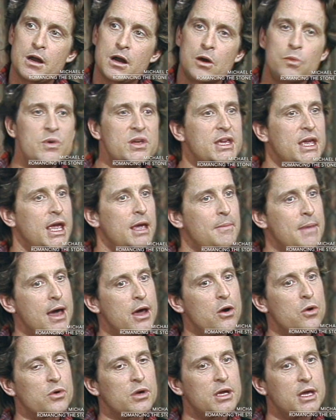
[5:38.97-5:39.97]
We came
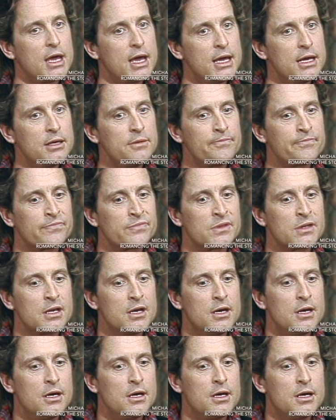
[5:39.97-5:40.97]
out okay.
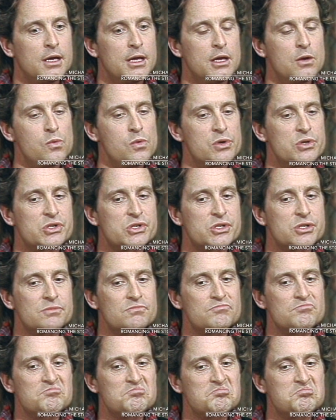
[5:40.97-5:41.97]
It
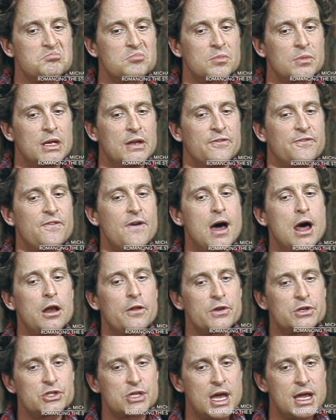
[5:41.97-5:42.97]

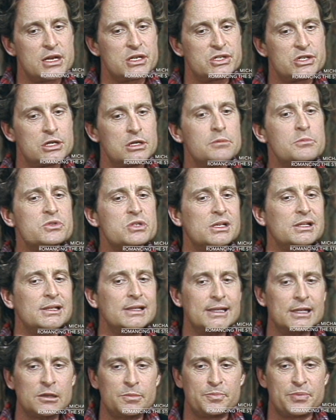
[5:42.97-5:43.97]
followed the China Syndrome. It was a
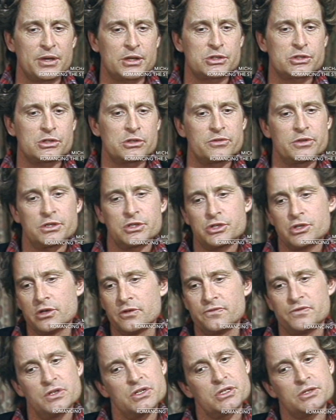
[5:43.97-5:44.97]
little picture that should
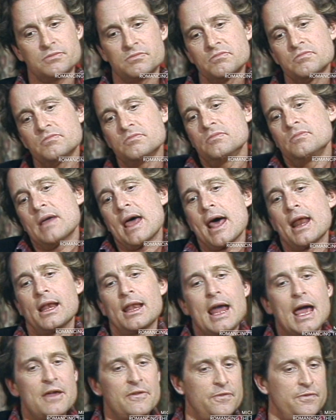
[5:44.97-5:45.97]
have just had a
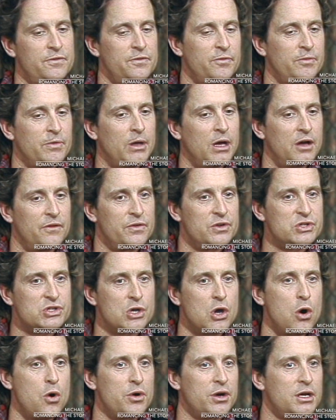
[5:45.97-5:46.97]
life of its
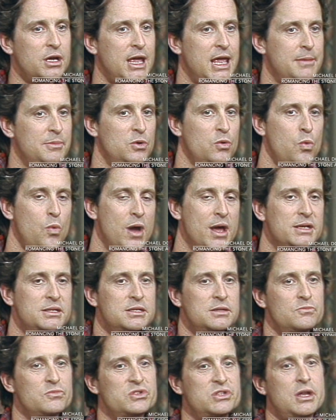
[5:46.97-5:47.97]
own and came and
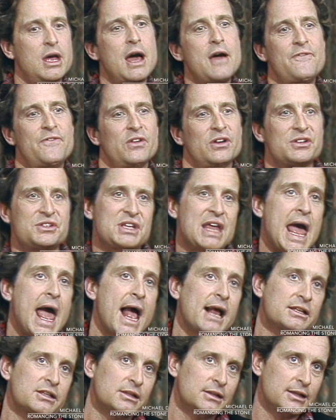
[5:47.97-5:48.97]
went, and was, I felt,
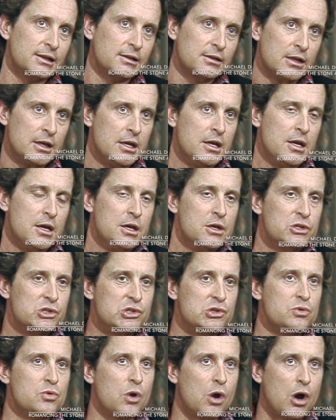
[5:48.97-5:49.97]
attacked a little
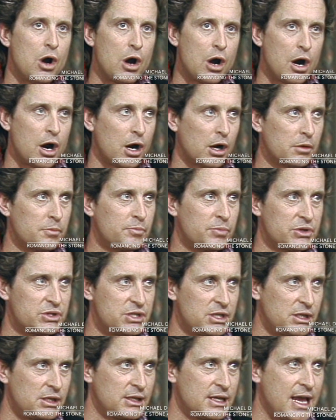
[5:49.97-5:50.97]
too hard,
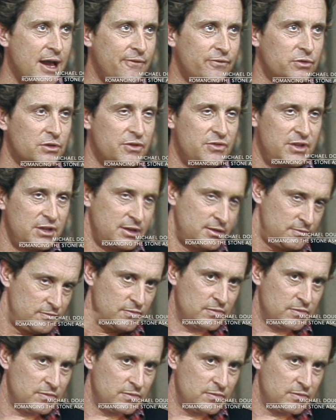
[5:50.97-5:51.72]
particularly after, I think,